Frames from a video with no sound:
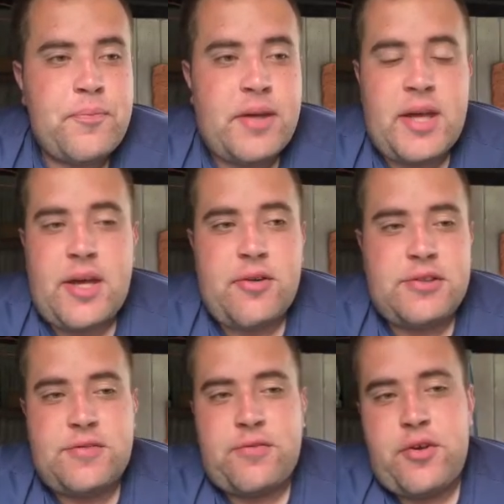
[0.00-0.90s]
But it
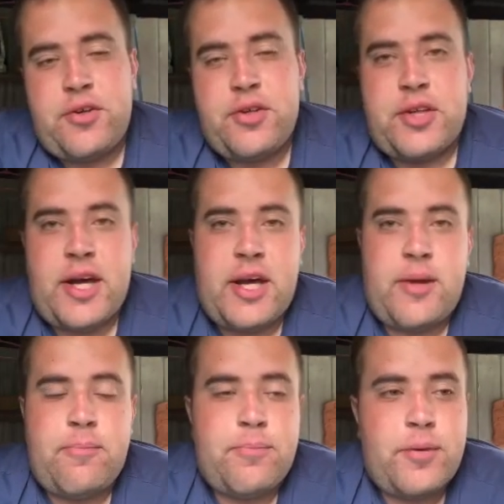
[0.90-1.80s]
was a very good
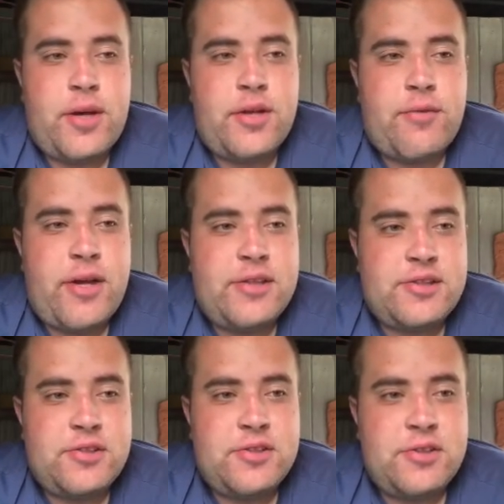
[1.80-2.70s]
game by the Raiders
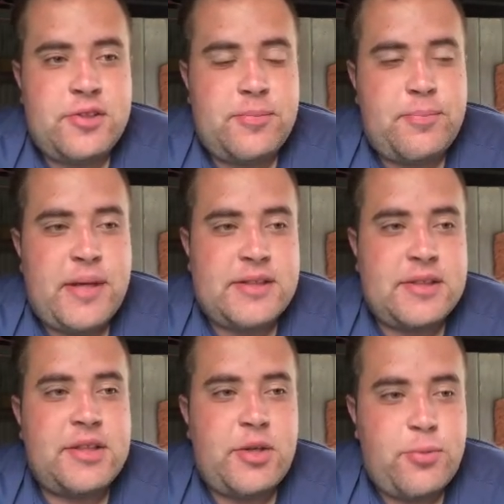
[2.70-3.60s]
to
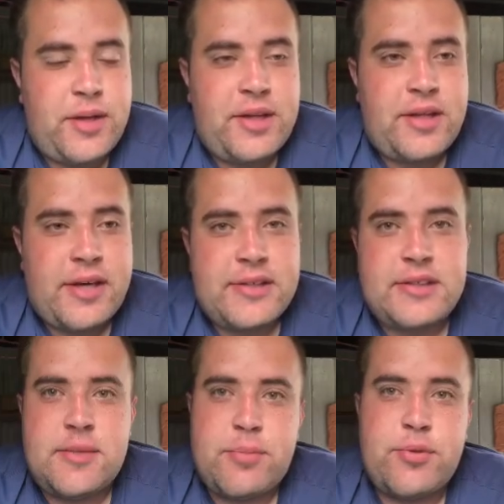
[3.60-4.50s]
basically win
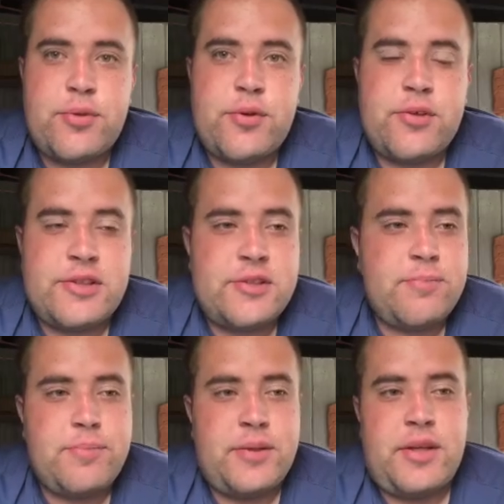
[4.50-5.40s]
against the Bulldogs.
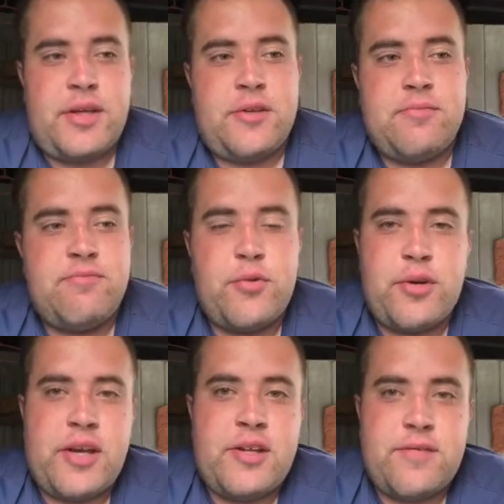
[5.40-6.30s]
But
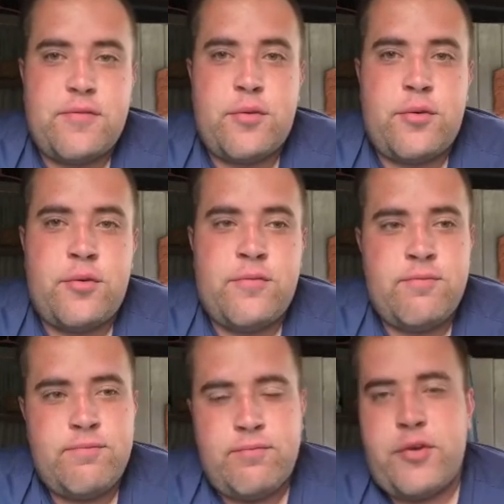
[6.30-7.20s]
14-4,
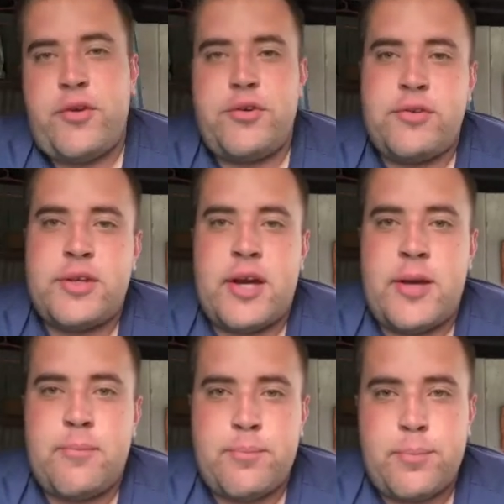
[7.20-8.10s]
very good
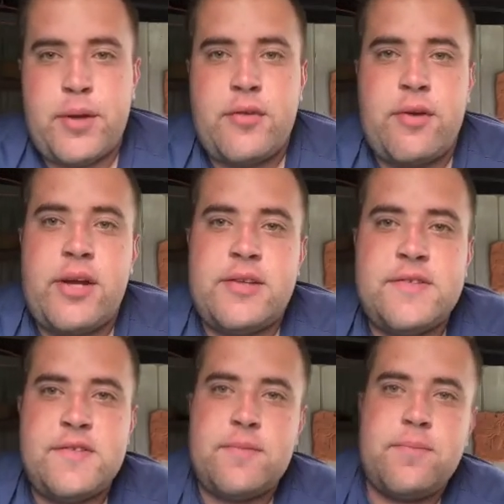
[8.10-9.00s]
game by the
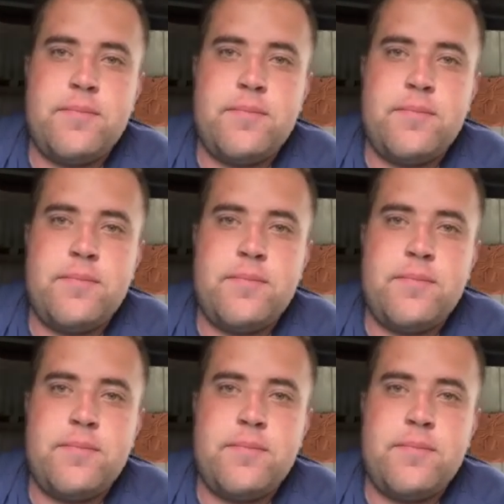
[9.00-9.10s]
Raiders.